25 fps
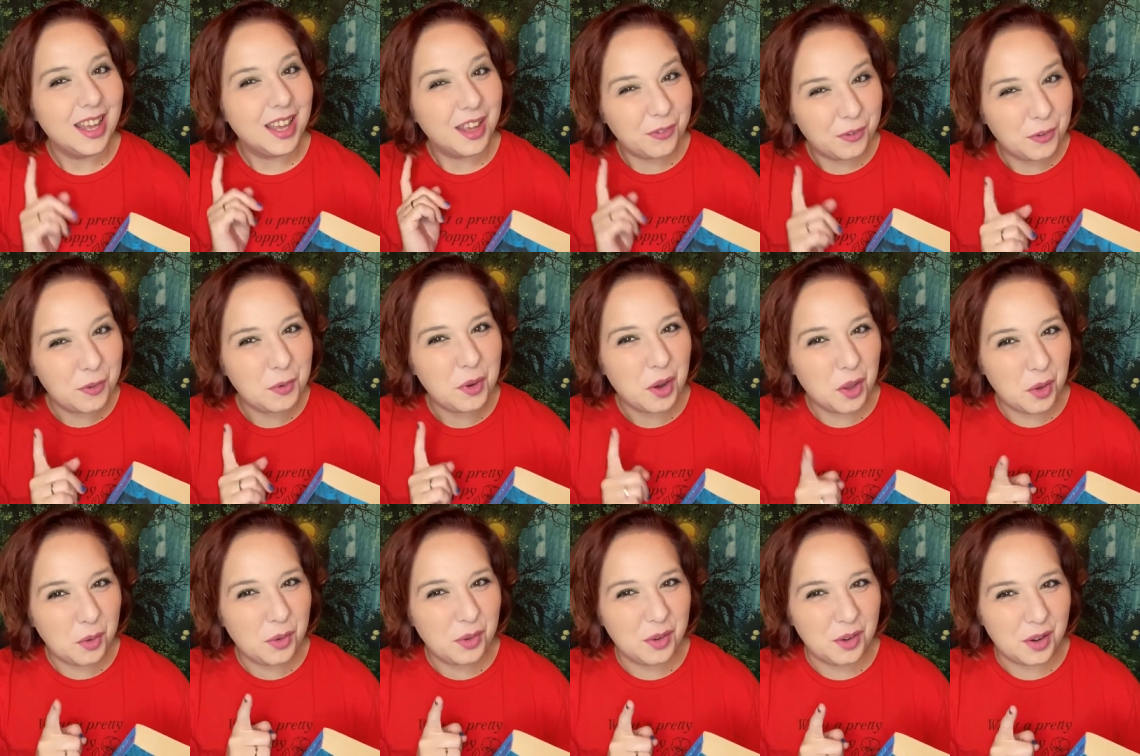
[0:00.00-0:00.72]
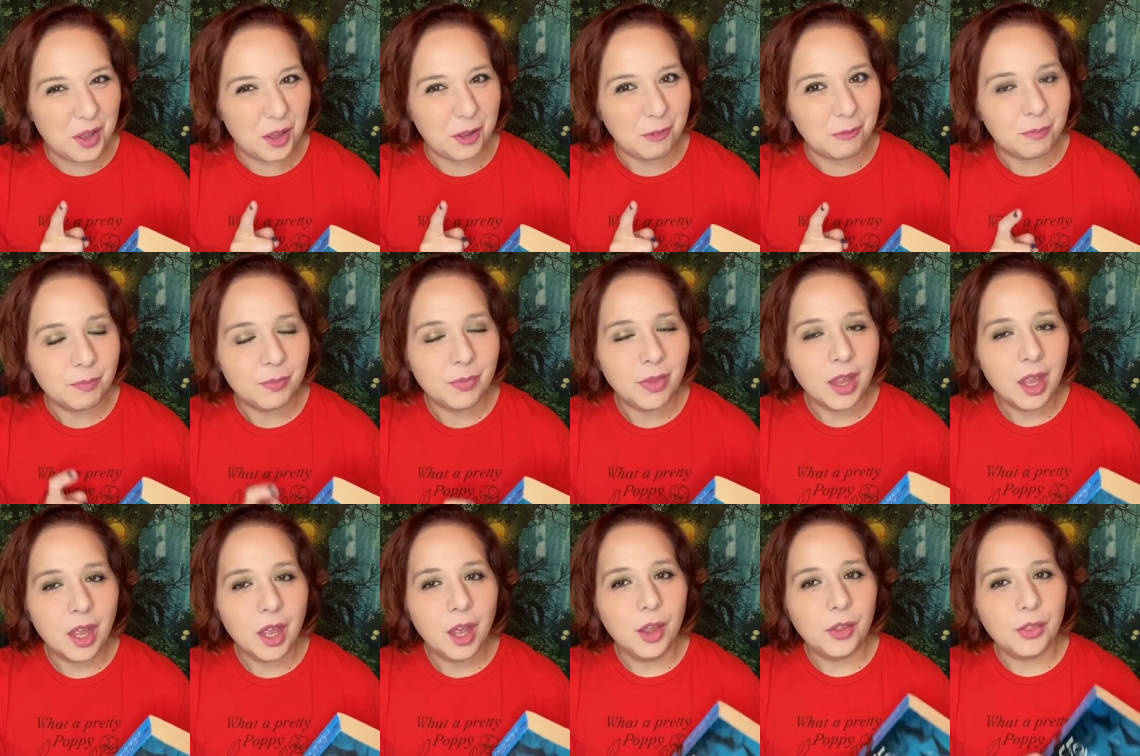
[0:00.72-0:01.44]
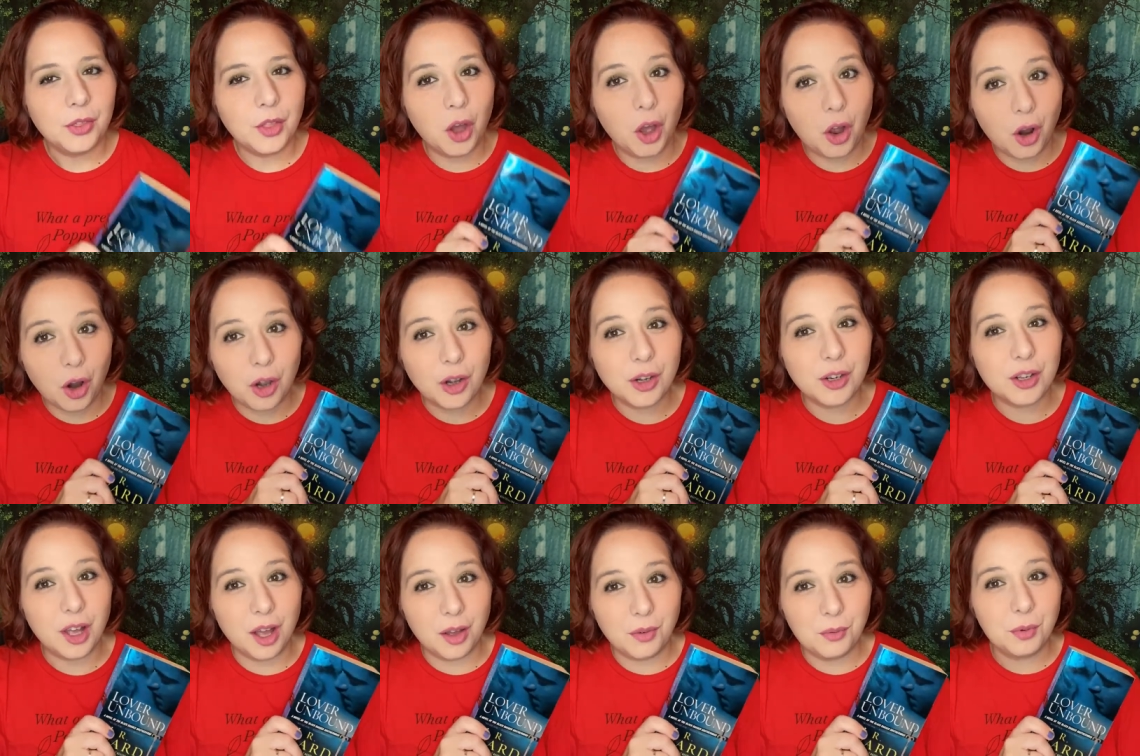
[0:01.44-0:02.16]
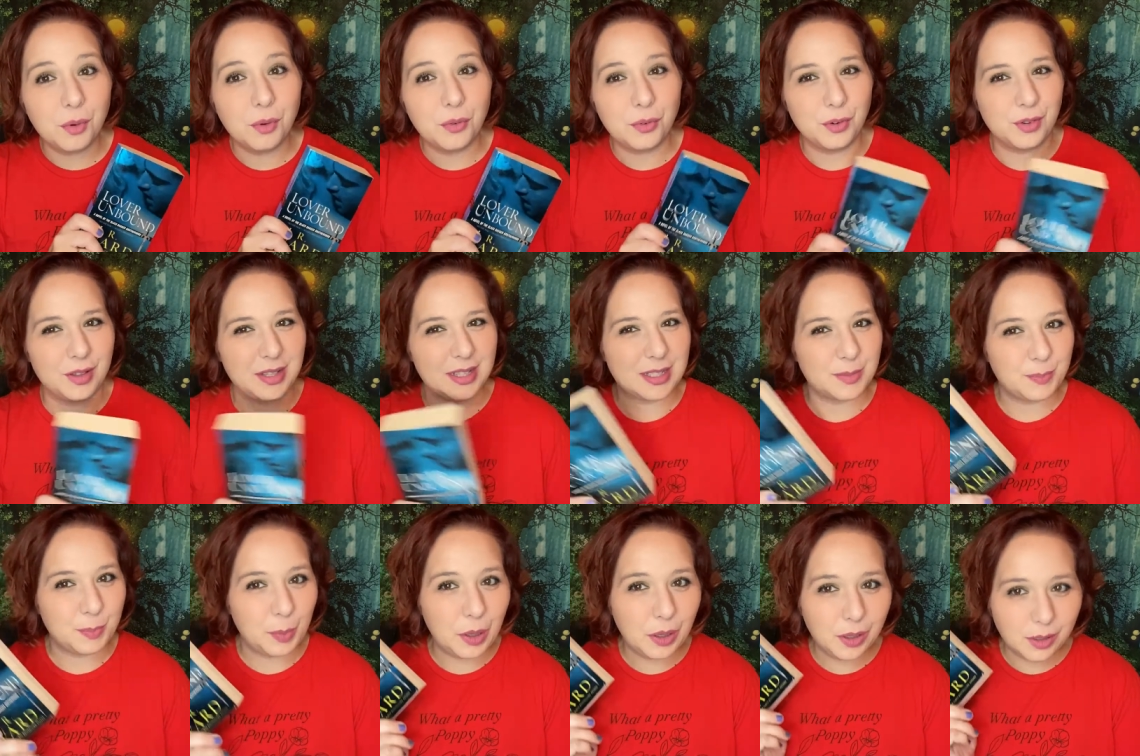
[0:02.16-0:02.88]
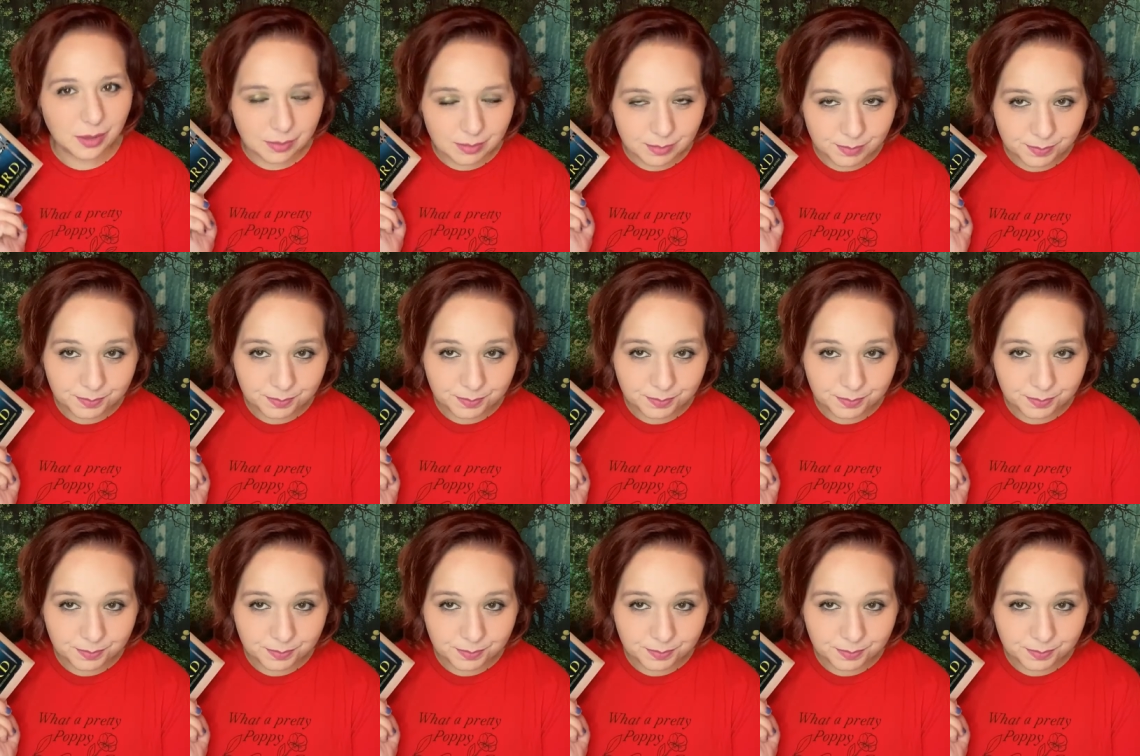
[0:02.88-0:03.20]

If you know, you know. The hardcover for this book,